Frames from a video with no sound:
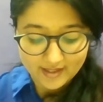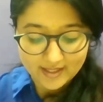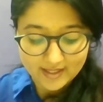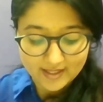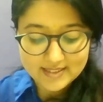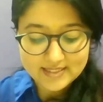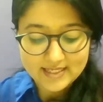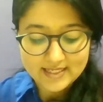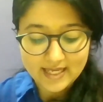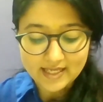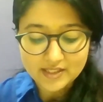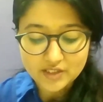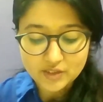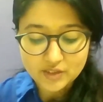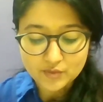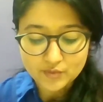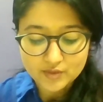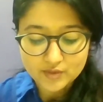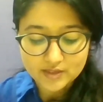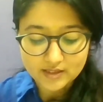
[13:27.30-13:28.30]
His next
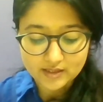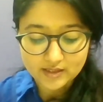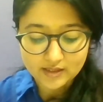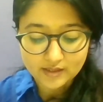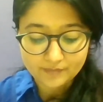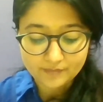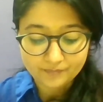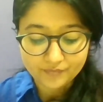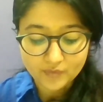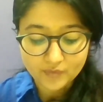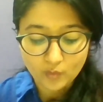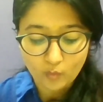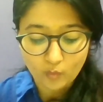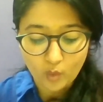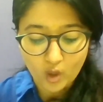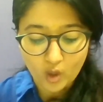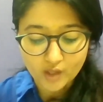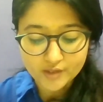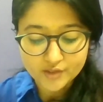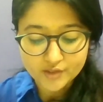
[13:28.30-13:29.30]
duty
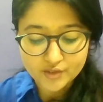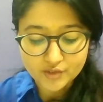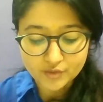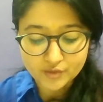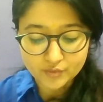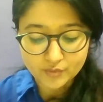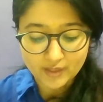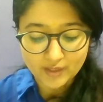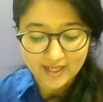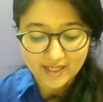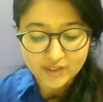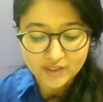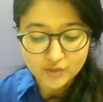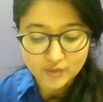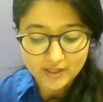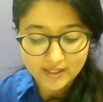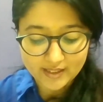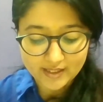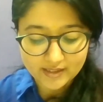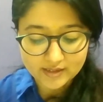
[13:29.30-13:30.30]
was to
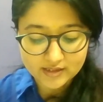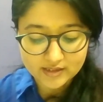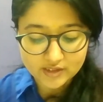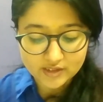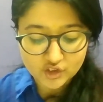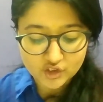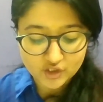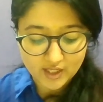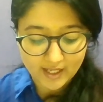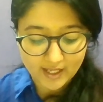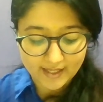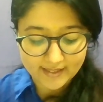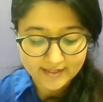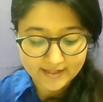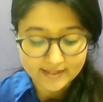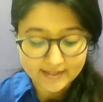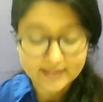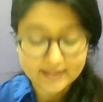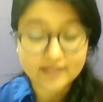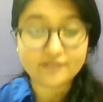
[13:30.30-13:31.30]
educate the
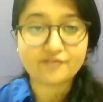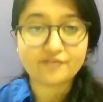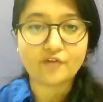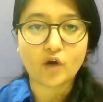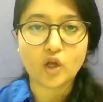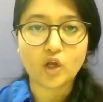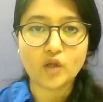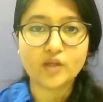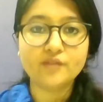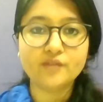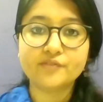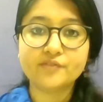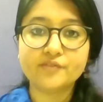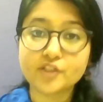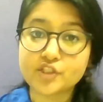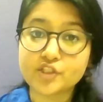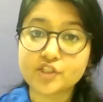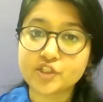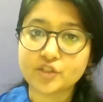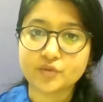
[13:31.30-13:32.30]
child in the following
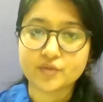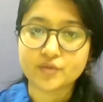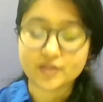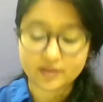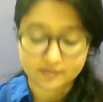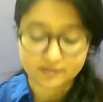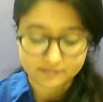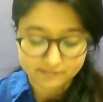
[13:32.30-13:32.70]
virtues.